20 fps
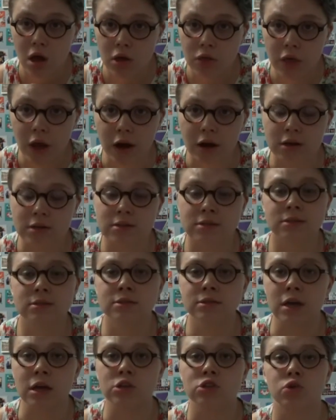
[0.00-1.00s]
there's
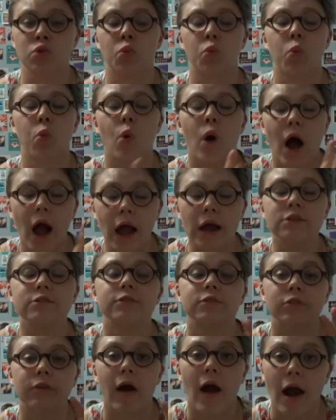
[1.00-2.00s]
such a wide
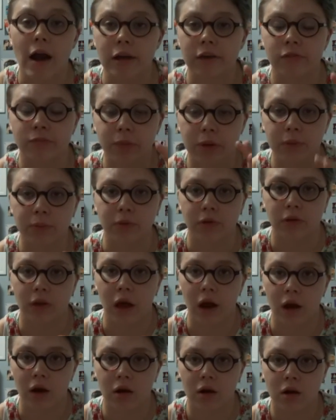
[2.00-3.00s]
variety of people
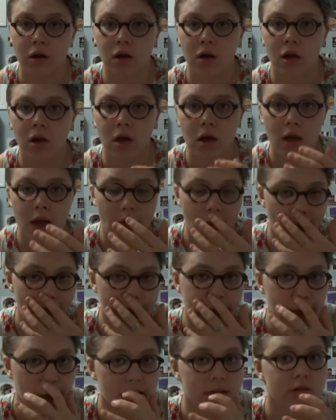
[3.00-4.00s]
there.
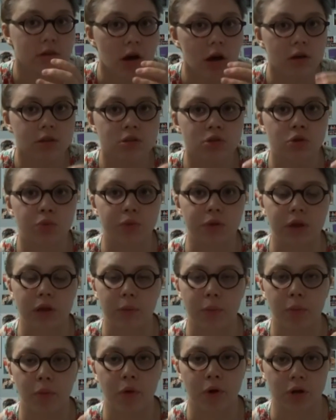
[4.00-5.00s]
And that's also really
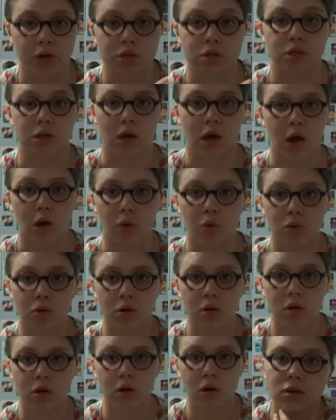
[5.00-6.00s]
important to know.
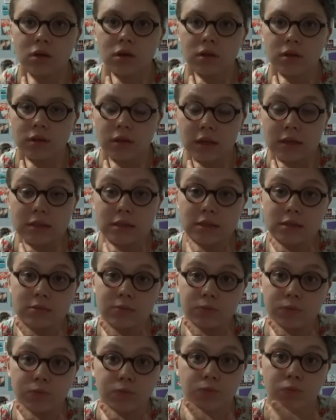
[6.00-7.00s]
This is
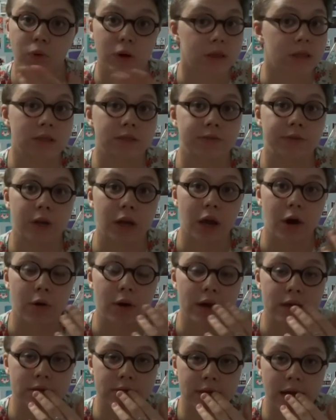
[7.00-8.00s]
what this video
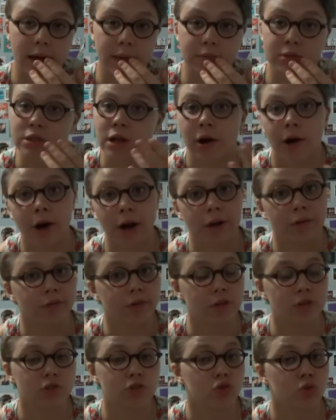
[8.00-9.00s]
is. I'm sorry if
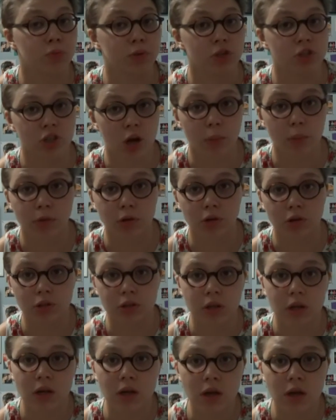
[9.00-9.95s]
it's super jumbled